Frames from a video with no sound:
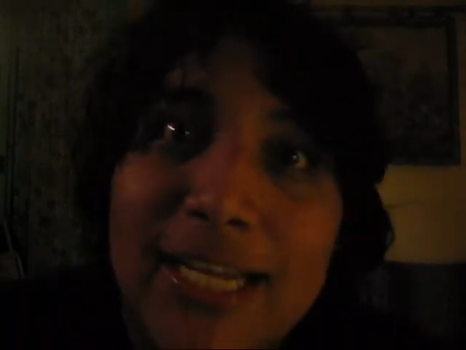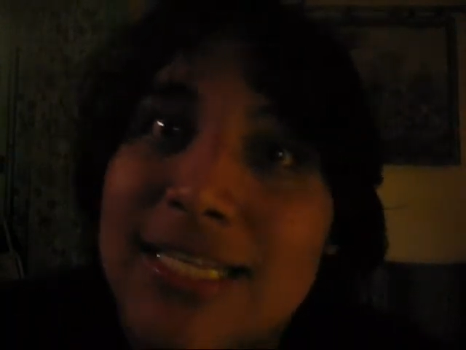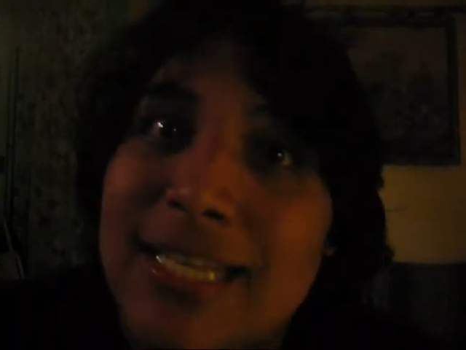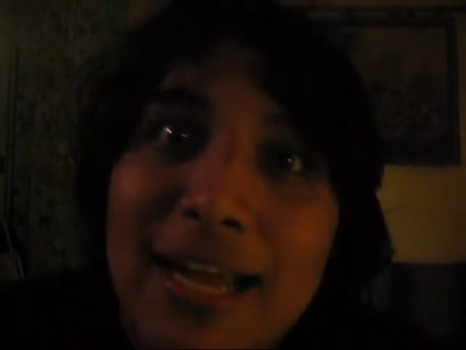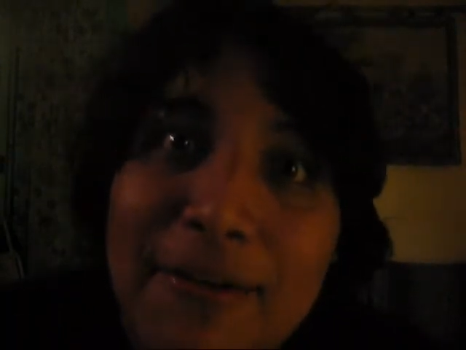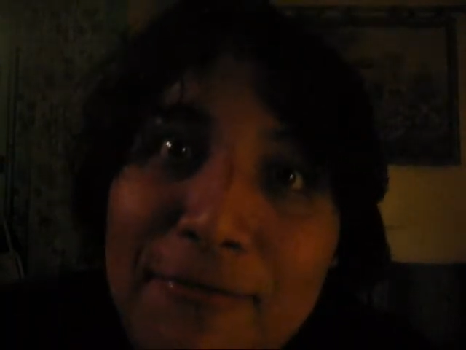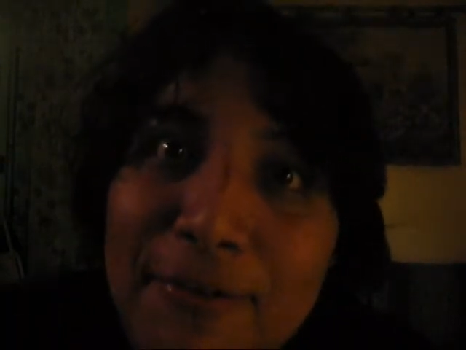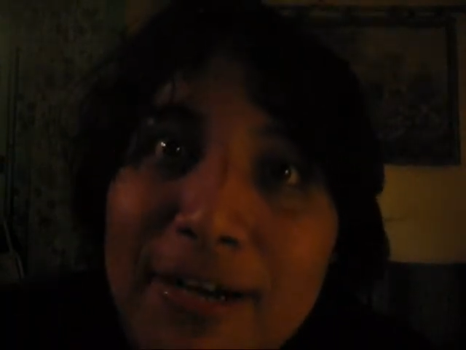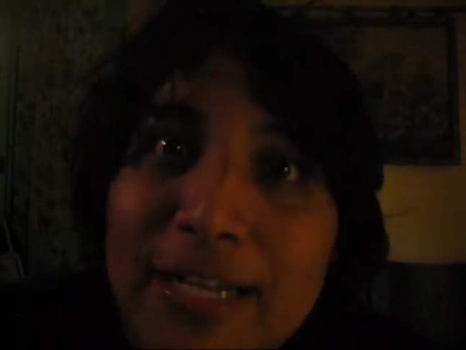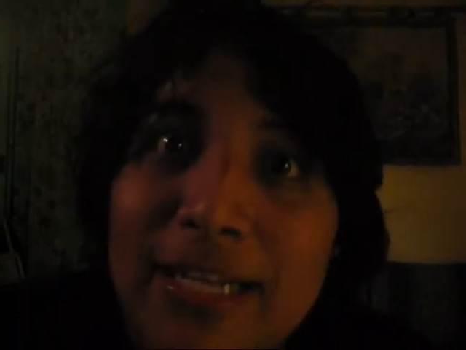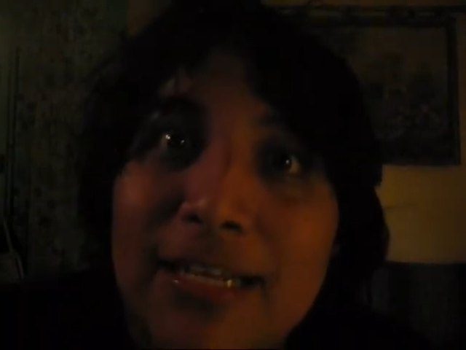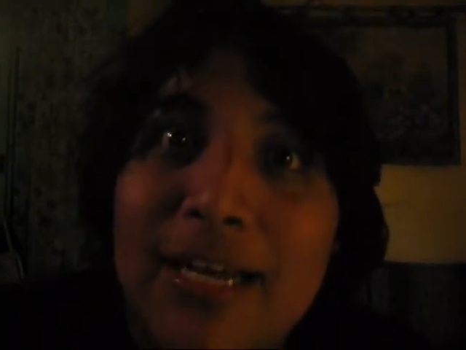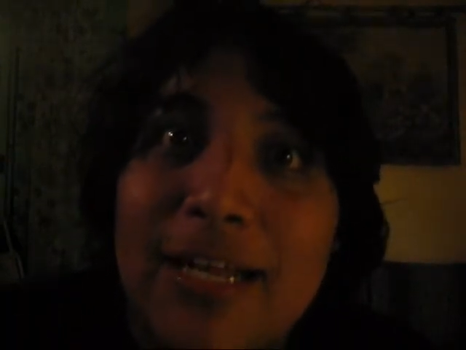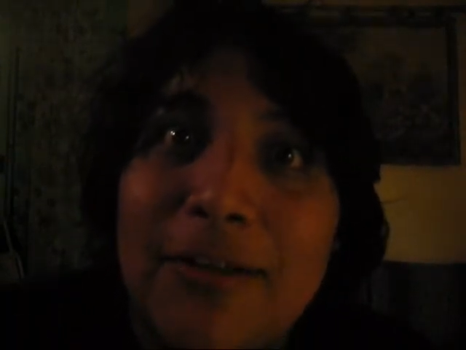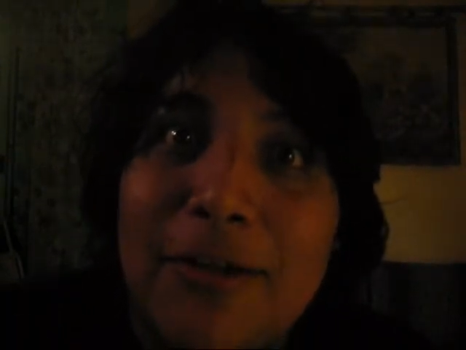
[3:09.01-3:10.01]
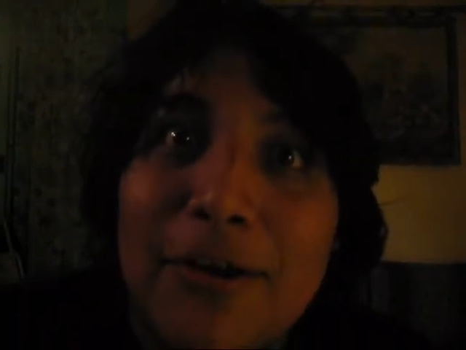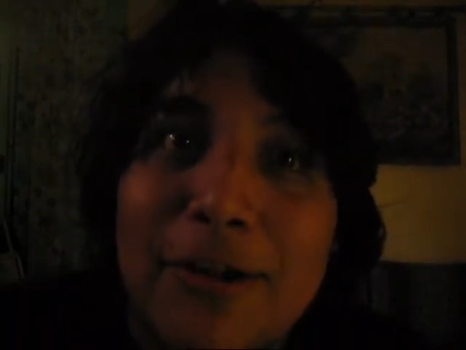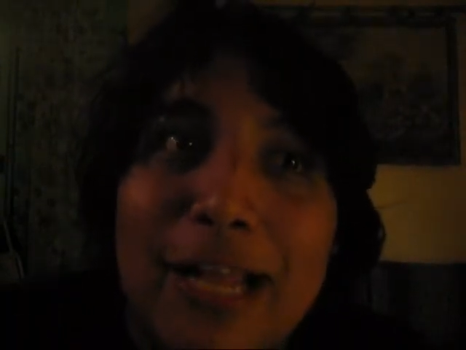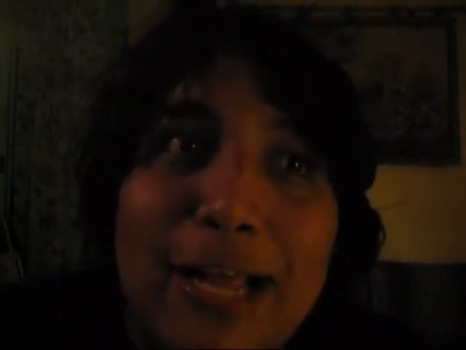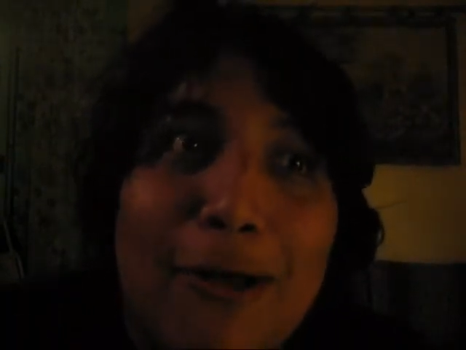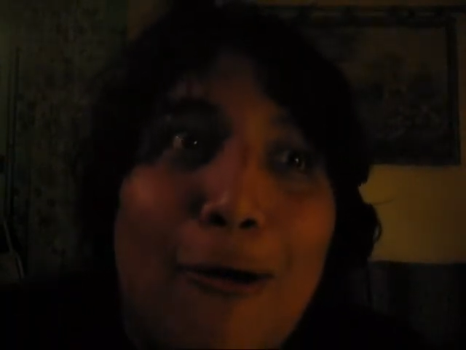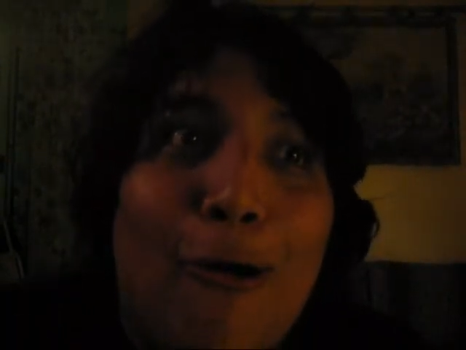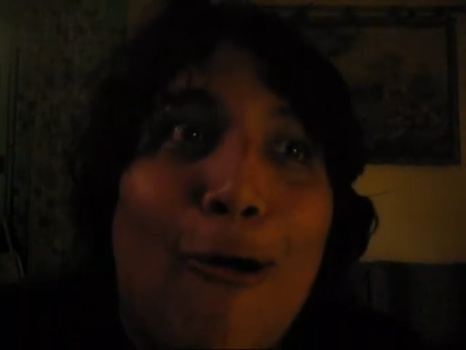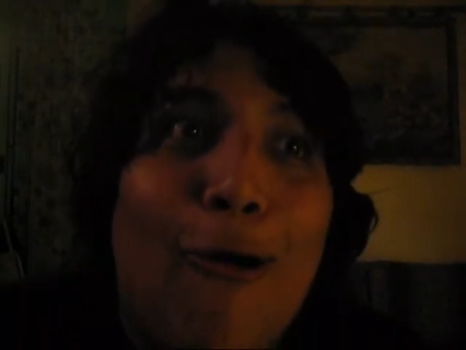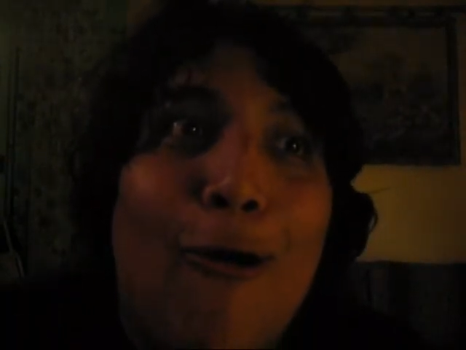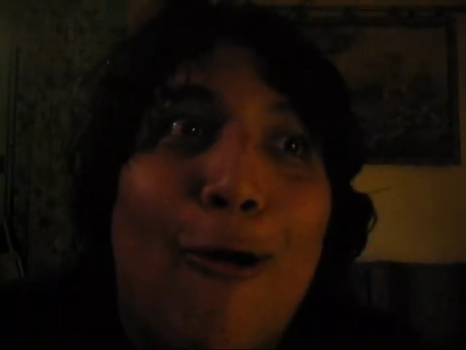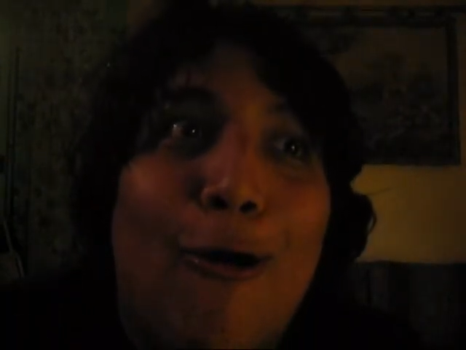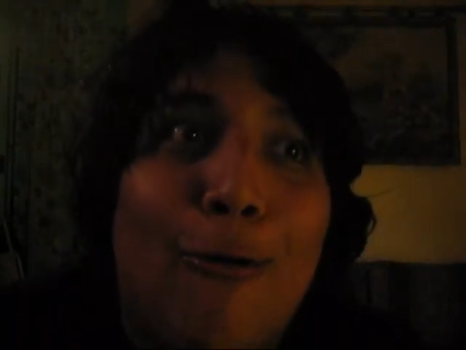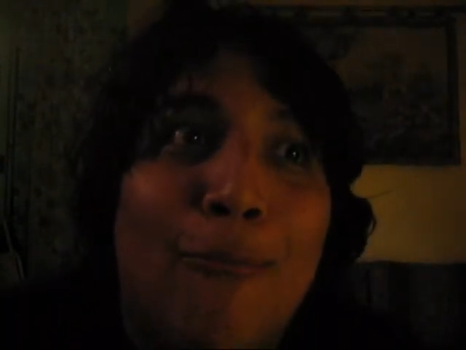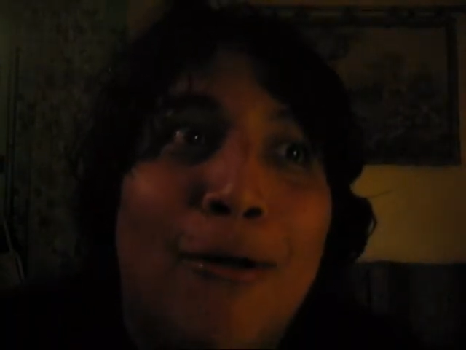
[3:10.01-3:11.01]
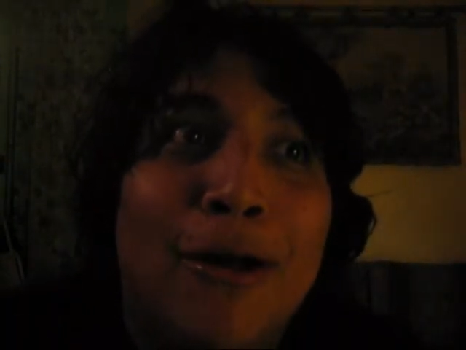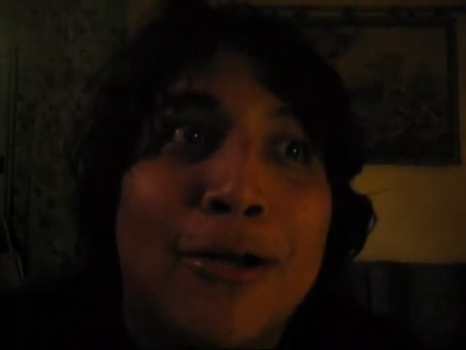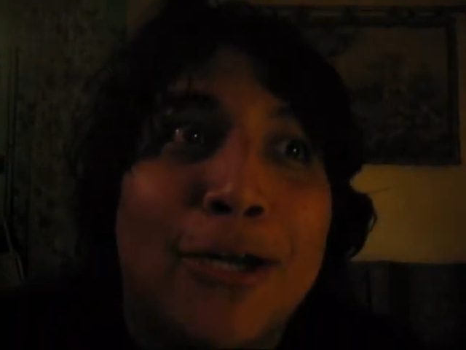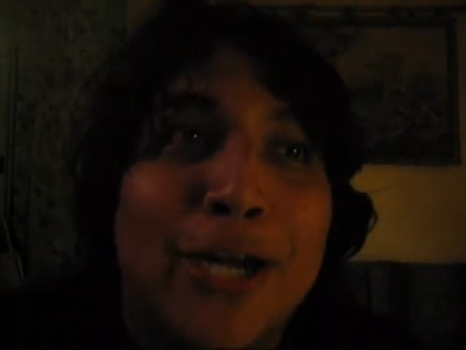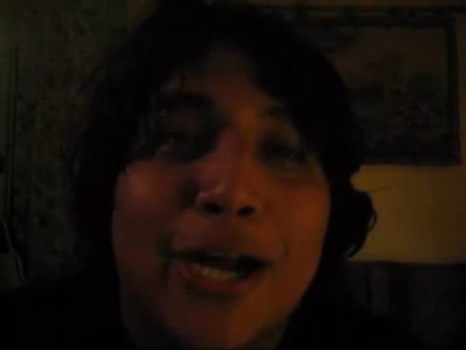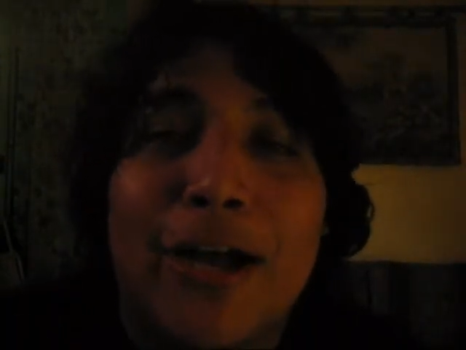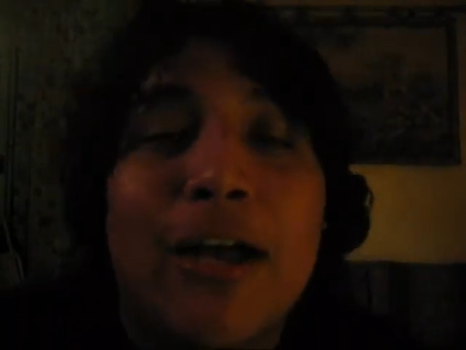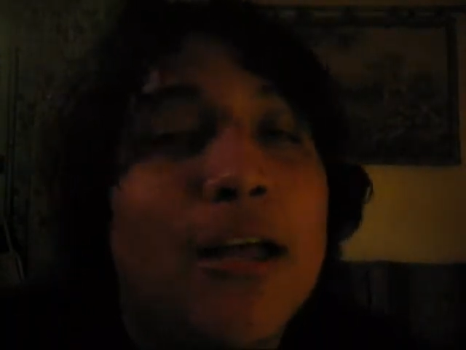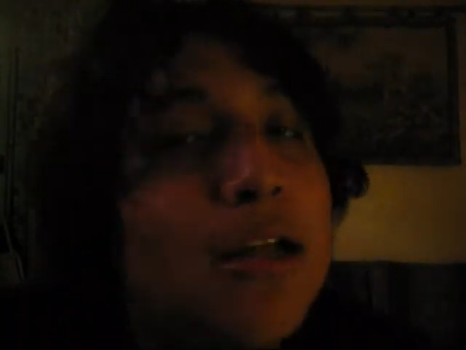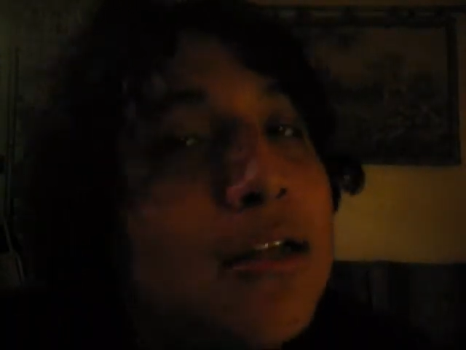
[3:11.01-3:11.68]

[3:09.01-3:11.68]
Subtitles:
It's not funny. I know you're like, oh my nigga.